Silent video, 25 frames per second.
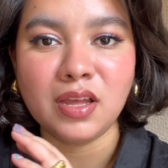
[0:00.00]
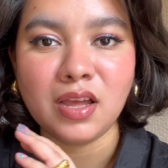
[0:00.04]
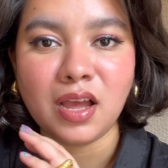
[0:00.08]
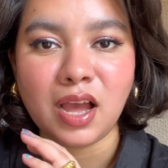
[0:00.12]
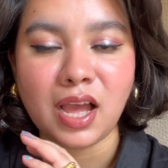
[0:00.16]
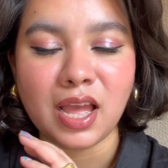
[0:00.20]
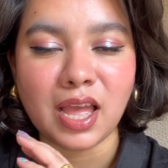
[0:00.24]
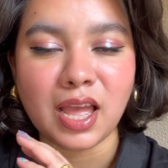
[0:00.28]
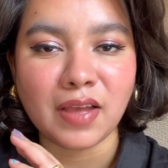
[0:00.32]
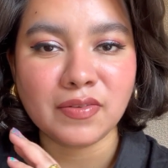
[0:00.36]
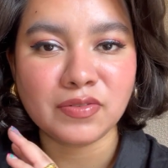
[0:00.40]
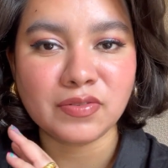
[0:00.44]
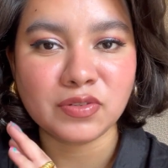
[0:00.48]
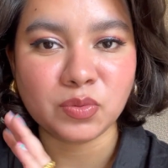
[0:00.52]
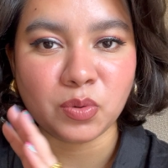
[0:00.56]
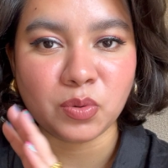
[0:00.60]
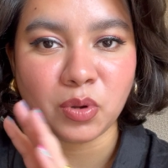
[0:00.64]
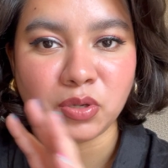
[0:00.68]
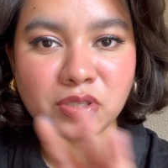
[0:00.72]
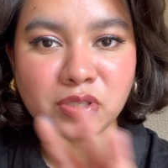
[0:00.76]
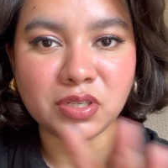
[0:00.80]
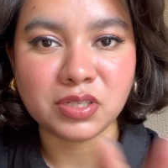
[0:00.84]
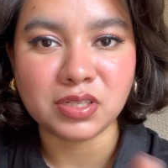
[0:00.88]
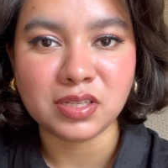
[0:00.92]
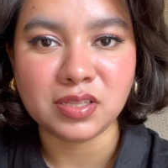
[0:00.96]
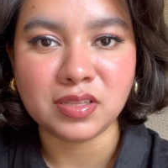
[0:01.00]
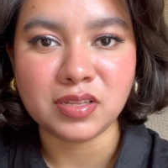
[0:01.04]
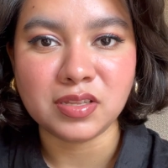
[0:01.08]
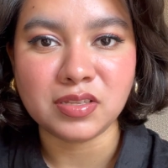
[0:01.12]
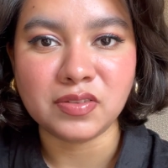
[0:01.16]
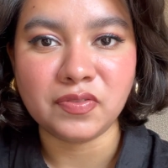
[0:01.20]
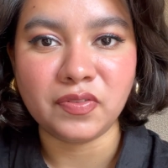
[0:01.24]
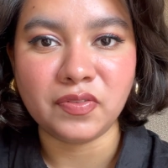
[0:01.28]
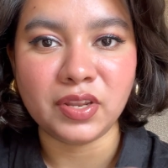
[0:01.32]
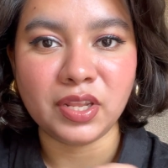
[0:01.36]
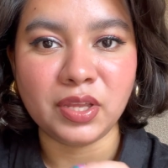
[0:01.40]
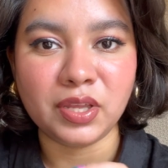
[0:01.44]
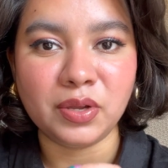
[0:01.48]
I have swatches in this
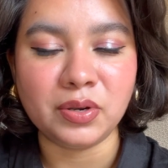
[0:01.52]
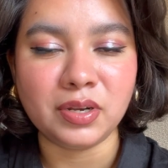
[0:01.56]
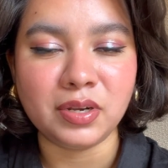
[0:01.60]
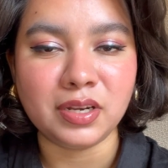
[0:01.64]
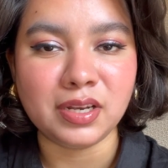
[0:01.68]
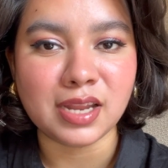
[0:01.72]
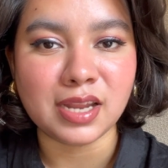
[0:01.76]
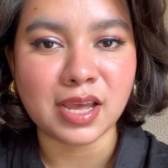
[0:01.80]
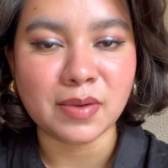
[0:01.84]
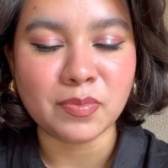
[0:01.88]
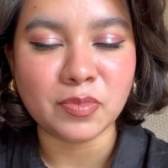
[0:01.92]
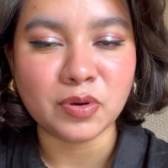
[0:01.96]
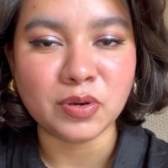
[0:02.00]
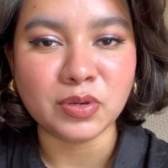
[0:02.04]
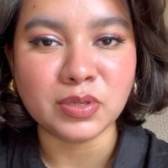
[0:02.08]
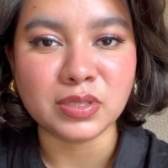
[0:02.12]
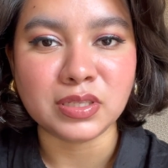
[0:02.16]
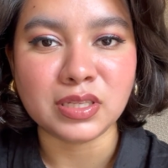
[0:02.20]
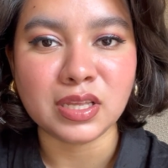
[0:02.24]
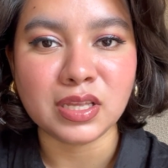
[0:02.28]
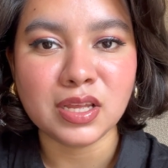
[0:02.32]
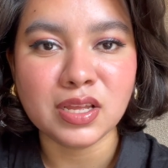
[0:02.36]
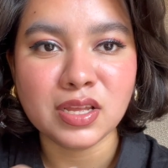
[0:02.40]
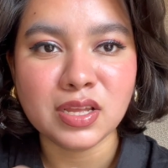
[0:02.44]
video, demos,